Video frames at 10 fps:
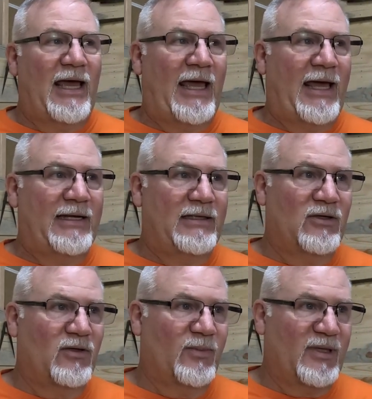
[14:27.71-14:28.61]
And
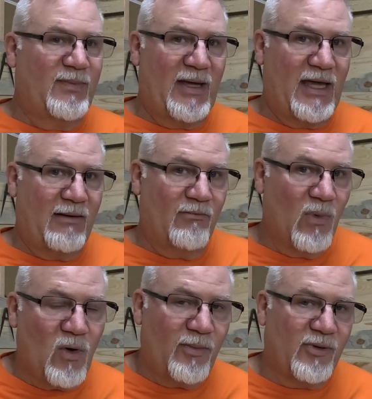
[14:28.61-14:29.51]
you'll be paying
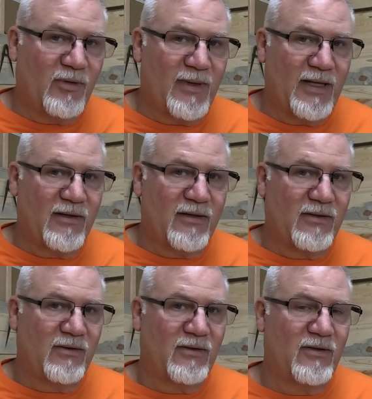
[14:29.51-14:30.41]
more per month
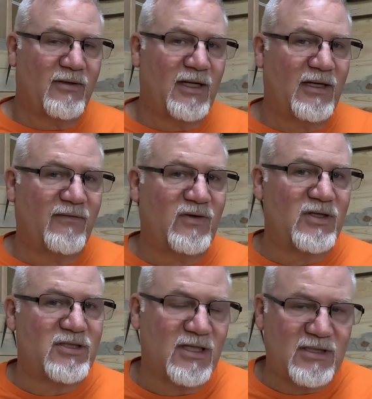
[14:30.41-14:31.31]
than if you
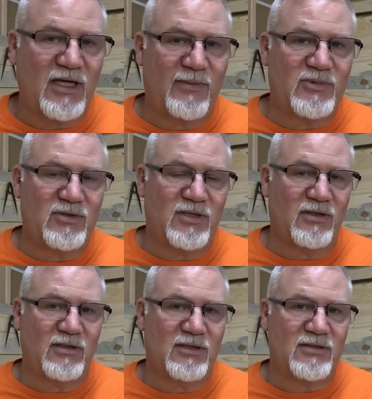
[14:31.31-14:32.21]
just kept
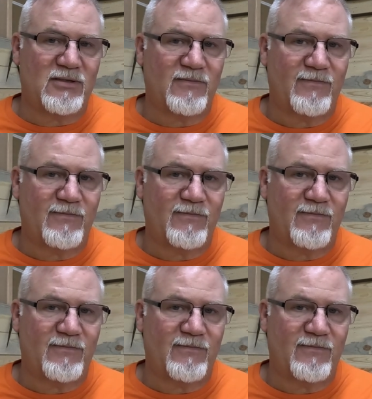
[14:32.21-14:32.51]
utilities.